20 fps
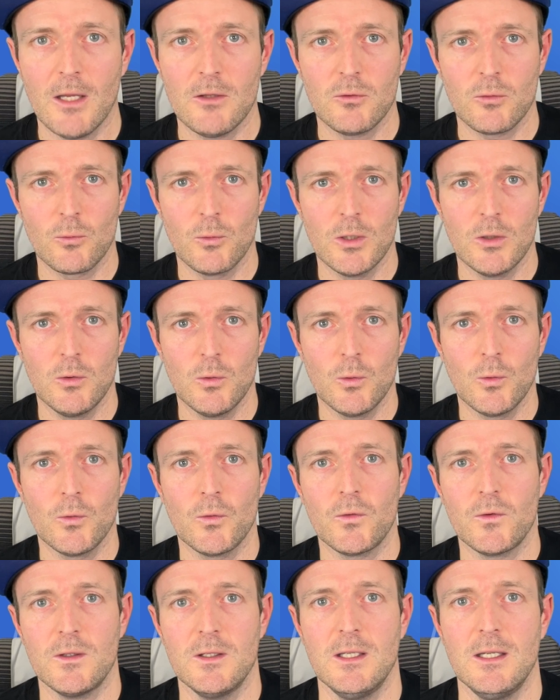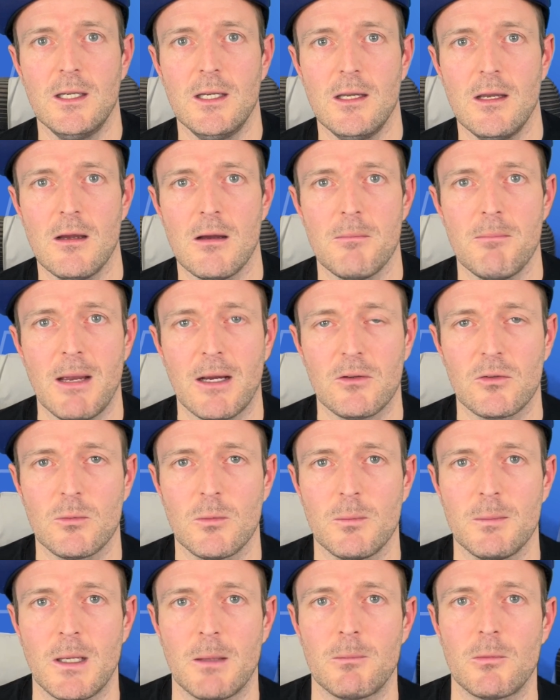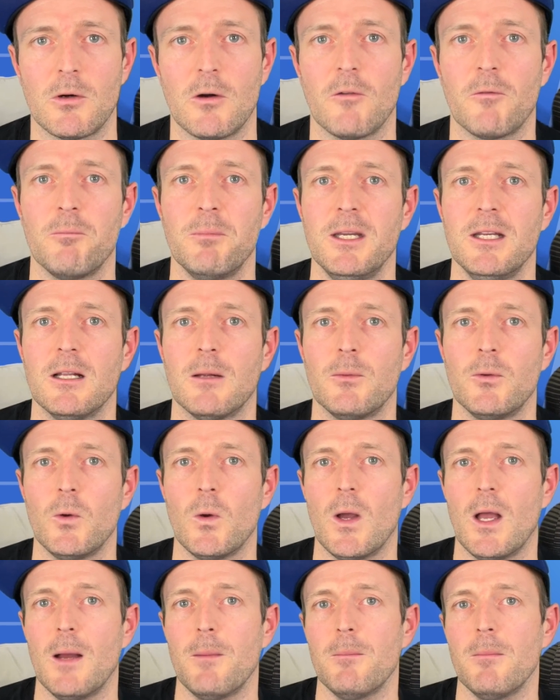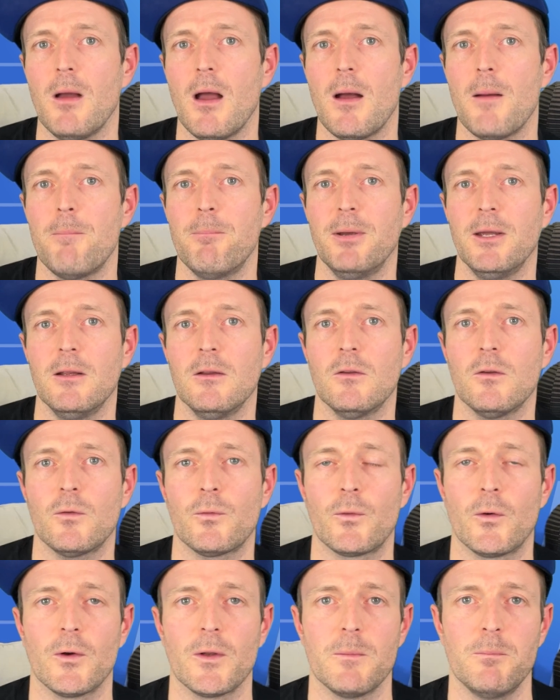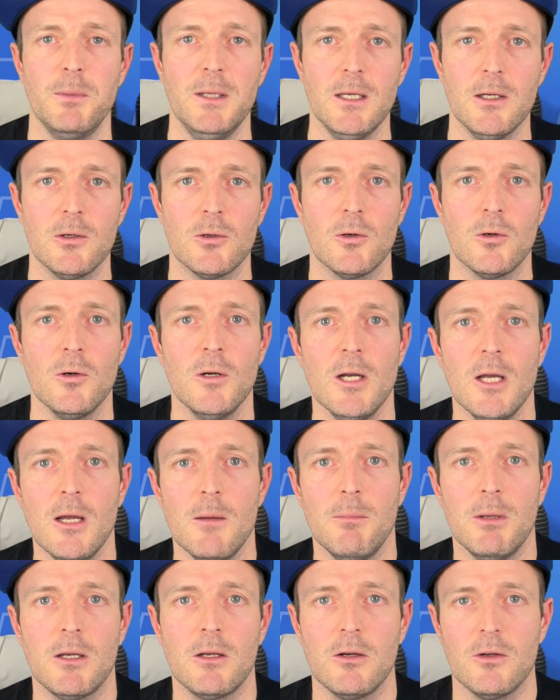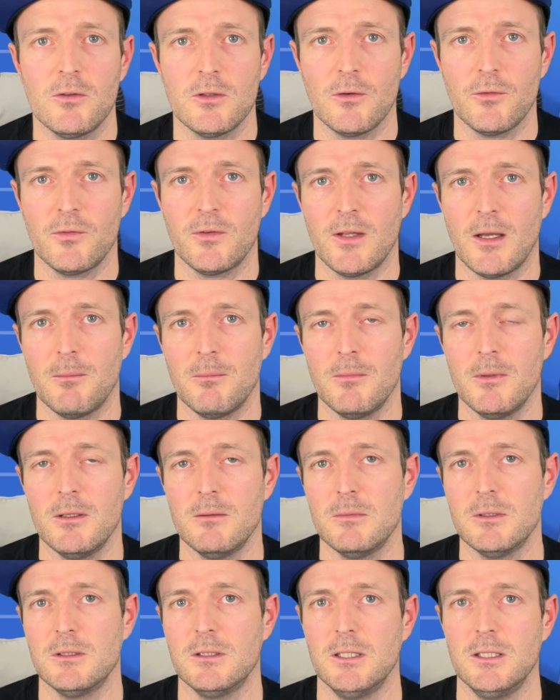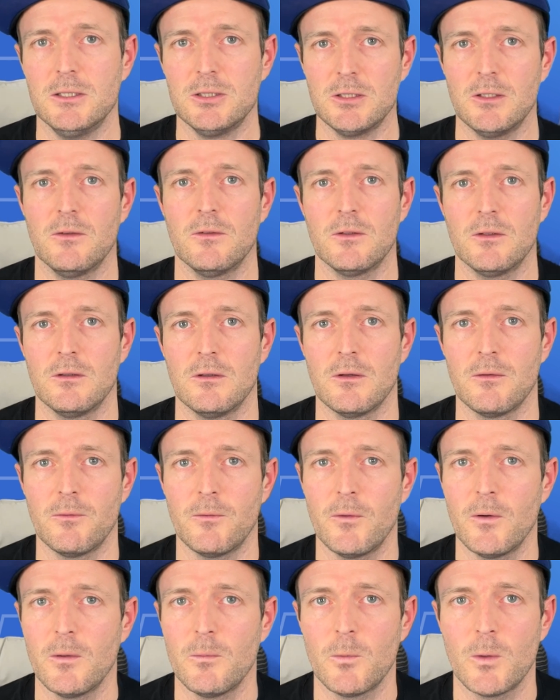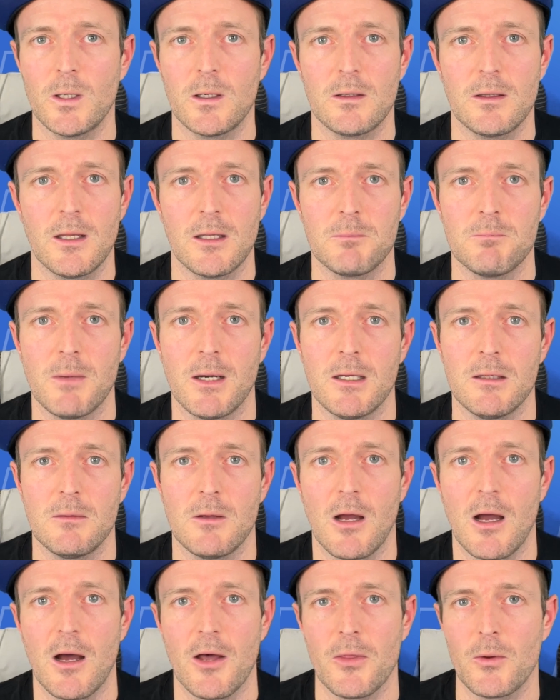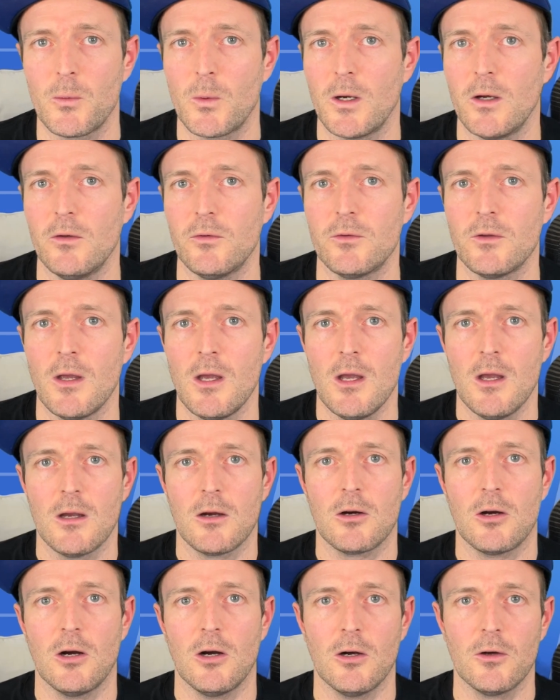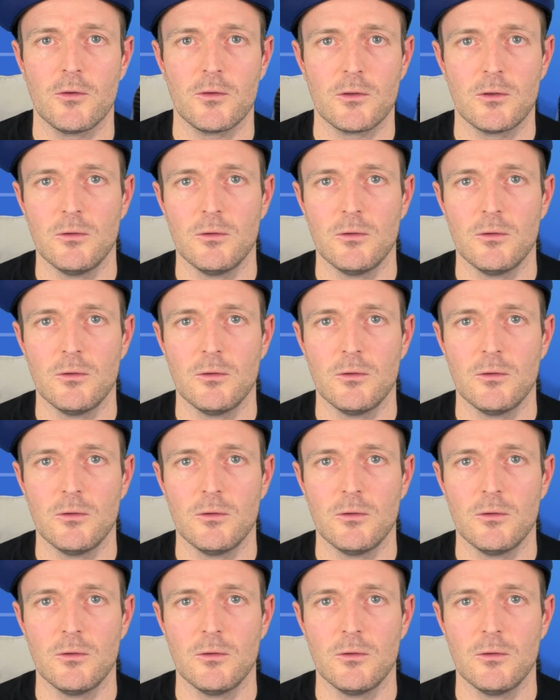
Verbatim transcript: had to reduce the maximum number of PWM pins for the Pico because of some limitations in the firmware that might otherwise cause